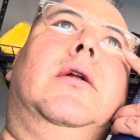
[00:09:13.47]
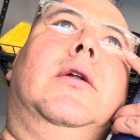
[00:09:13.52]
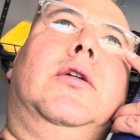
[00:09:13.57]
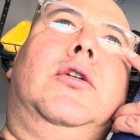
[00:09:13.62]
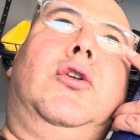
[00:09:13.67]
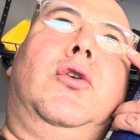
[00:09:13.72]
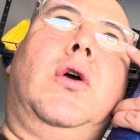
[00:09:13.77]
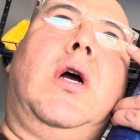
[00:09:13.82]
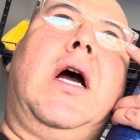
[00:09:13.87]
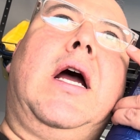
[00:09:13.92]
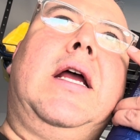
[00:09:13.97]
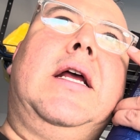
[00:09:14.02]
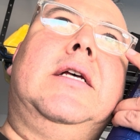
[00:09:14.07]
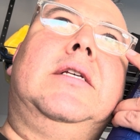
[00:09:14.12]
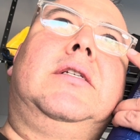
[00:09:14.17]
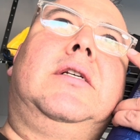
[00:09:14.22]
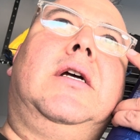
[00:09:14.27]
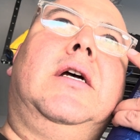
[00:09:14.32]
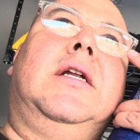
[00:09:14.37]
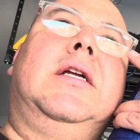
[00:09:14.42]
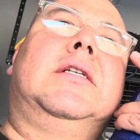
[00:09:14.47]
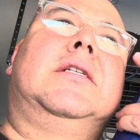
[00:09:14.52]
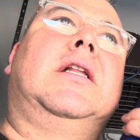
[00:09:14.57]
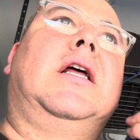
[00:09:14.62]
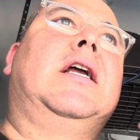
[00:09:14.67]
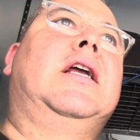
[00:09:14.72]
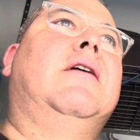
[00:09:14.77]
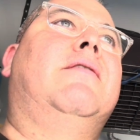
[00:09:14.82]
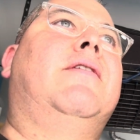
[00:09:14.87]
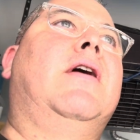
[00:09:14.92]
dry as good as
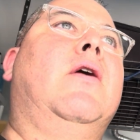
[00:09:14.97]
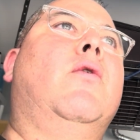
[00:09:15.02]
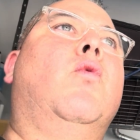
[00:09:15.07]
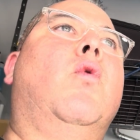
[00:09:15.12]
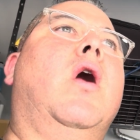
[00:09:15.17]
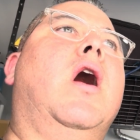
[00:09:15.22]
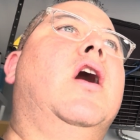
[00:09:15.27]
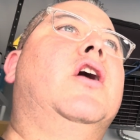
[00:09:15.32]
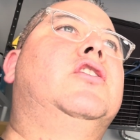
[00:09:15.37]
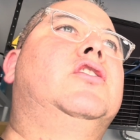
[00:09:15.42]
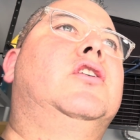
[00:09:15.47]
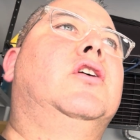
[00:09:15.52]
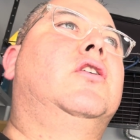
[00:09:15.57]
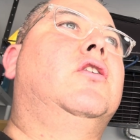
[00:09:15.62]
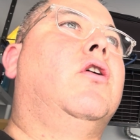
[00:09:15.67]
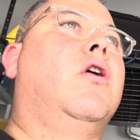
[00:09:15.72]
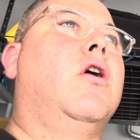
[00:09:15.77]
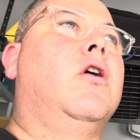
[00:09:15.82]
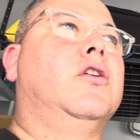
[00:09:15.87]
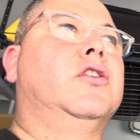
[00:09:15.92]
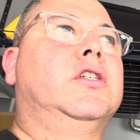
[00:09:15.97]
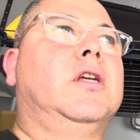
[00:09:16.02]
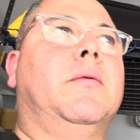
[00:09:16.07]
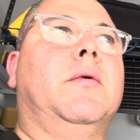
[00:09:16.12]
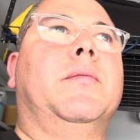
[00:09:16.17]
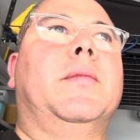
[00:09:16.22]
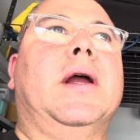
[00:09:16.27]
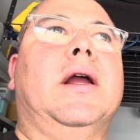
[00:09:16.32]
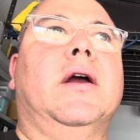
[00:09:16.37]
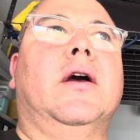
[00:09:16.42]
like if I washed a car or some
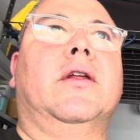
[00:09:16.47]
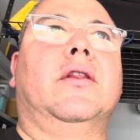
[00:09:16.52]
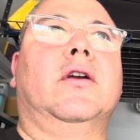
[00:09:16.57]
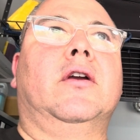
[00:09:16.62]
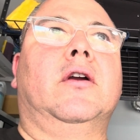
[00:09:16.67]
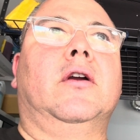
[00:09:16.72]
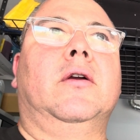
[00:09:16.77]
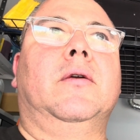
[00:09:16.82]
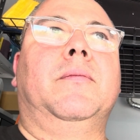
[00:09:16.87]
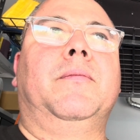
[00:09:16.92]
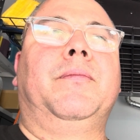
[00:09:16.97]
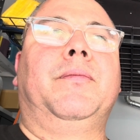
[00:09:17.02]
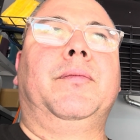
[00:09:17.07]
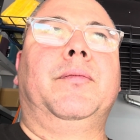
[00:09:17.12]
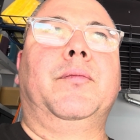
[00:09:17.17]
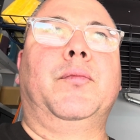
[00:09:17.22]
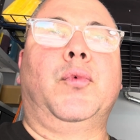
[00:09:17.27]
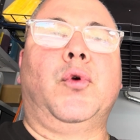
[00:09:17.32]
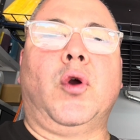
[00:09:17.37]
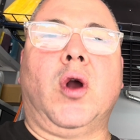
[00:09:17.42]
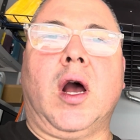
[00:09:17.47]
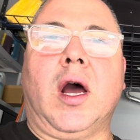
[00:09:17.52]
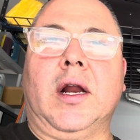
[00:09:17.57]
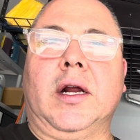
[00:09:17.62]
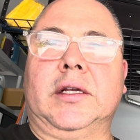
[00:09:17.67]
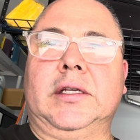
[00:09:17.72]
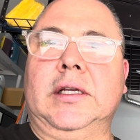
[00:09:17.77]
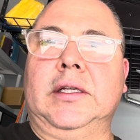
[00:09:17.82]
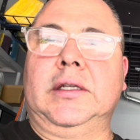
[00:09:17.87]
of my other products.